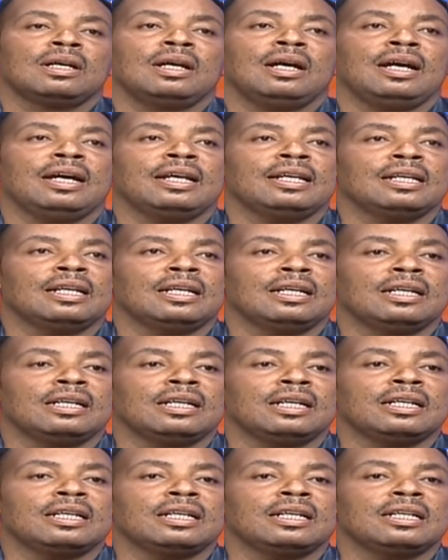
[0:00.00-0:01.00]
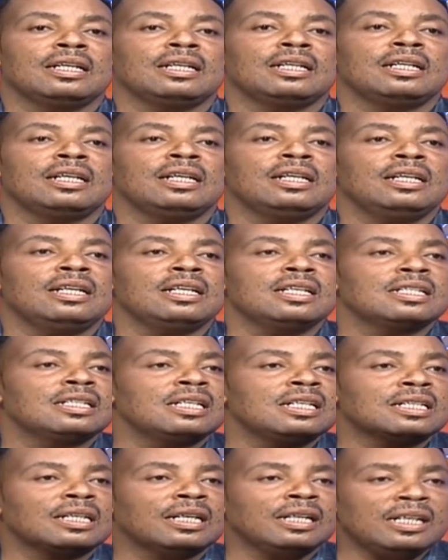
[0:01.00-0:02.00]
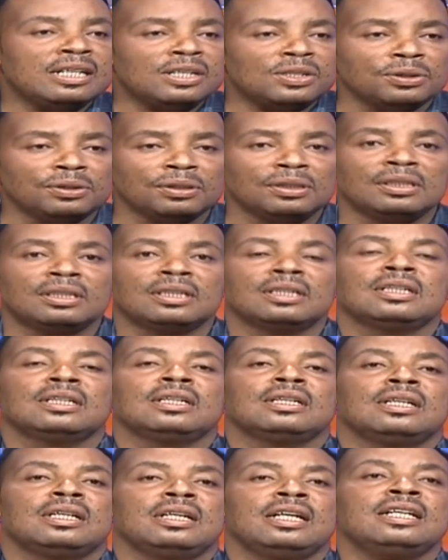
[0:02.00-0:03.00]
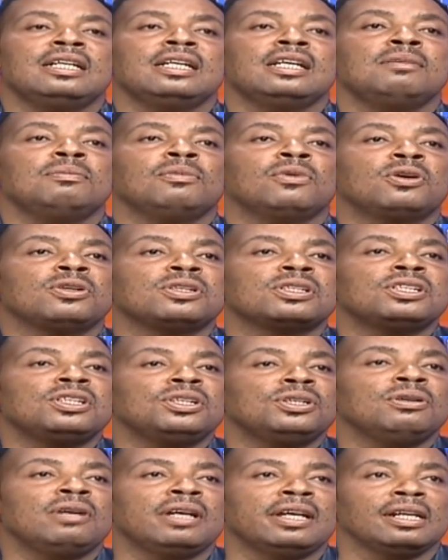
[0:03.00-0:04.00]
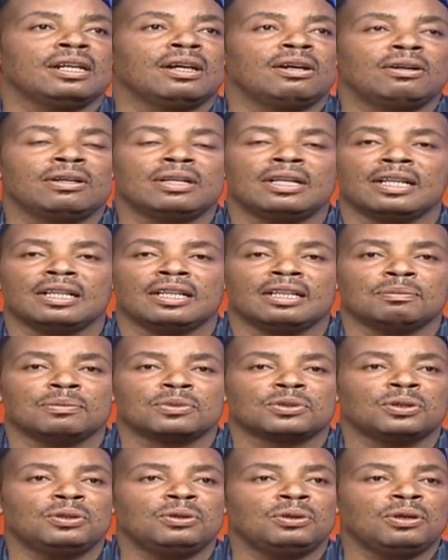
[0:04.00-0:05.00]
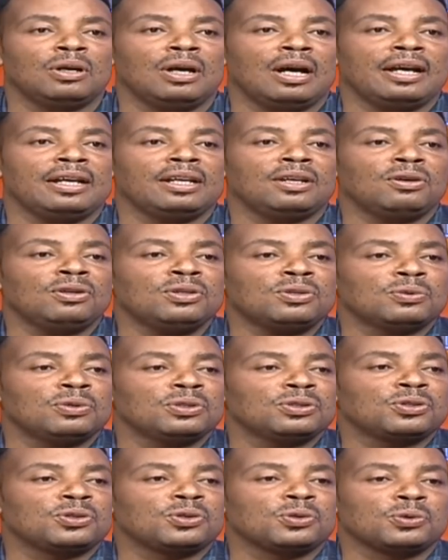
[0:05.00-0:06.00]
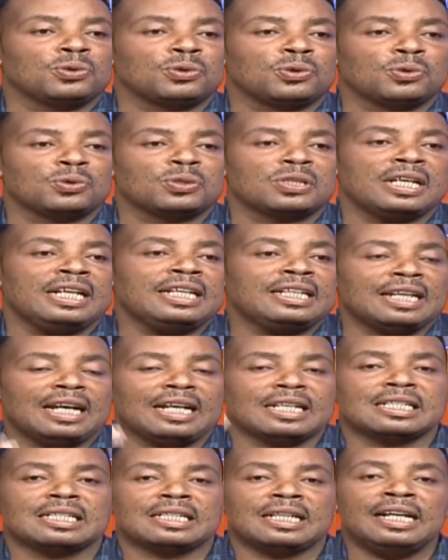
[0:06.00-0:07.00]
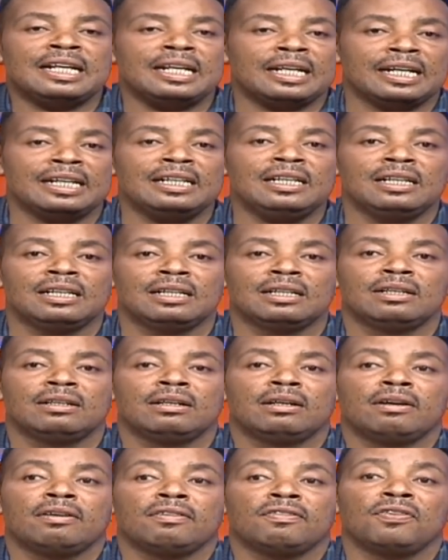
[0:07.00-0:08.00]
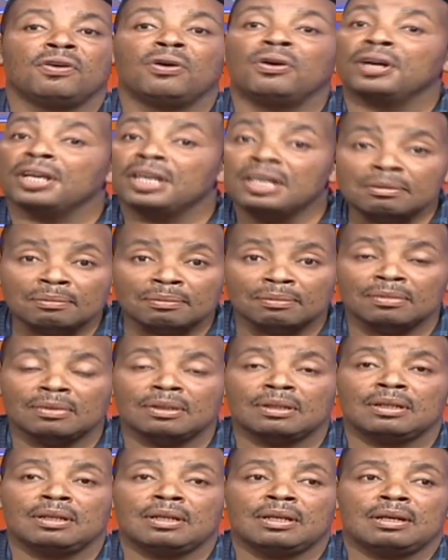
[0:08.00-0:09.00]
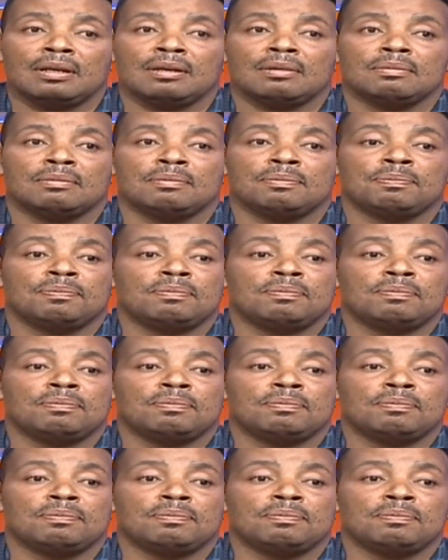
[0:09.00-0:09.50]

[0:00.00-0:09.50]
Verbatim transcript: And it, it, in his discretion, let him continue and honor them. So I don't want to, to set a standard for him. Okay.